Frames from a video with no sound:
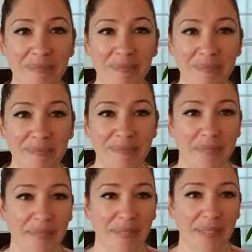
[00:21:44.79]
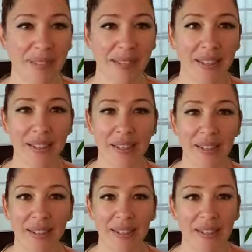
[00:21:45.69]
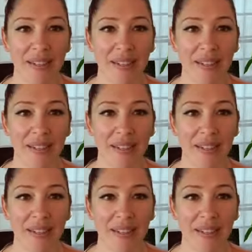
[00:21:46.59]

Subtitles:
No one is speaking in this clip.